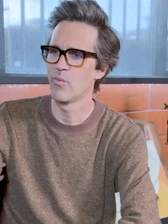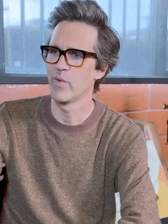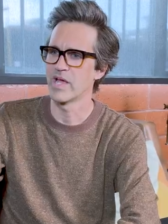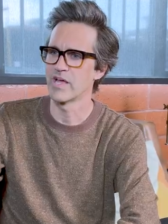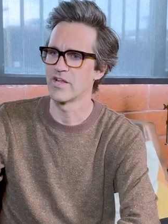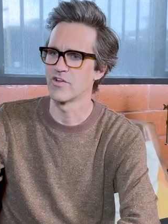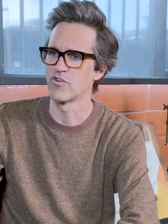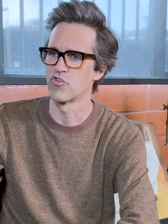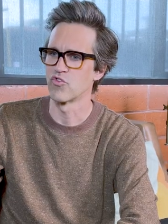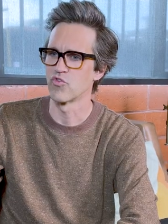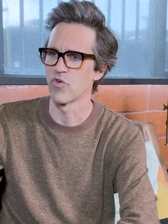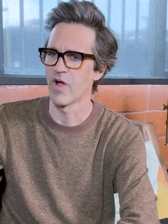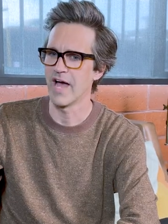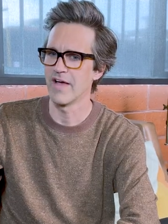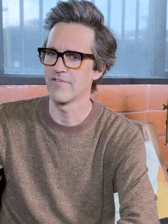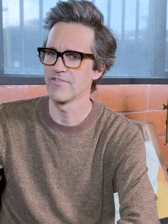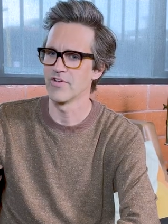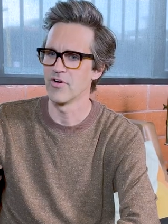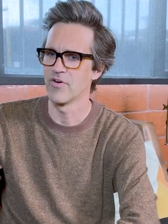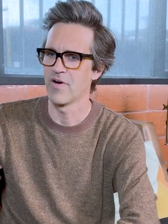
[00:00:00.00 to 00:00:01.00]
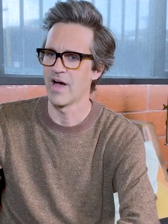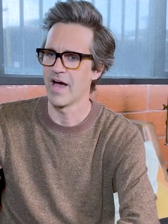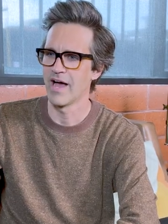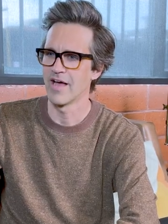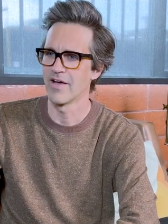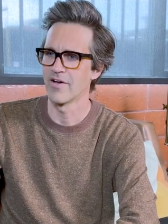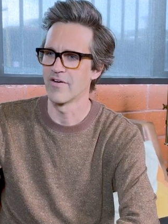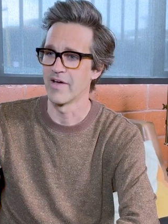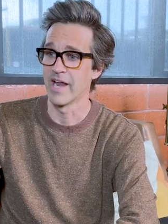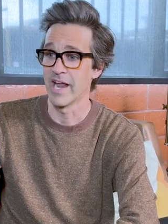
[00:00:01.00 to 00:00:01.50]
we could drive to
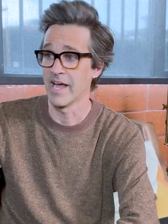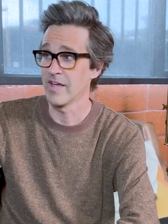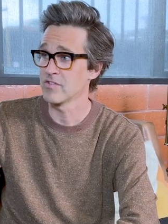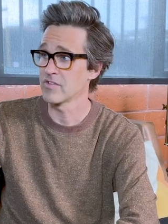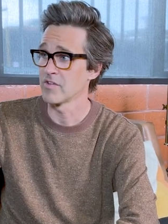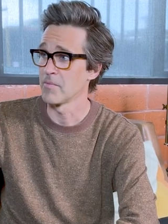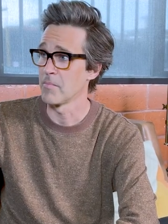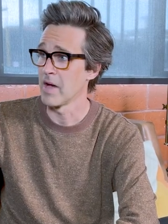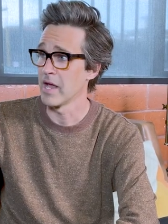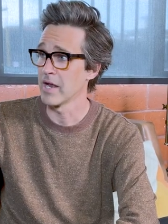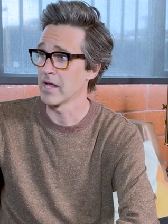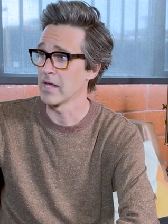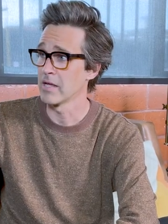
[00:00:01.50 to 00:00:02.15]
Ohio and ask somebody.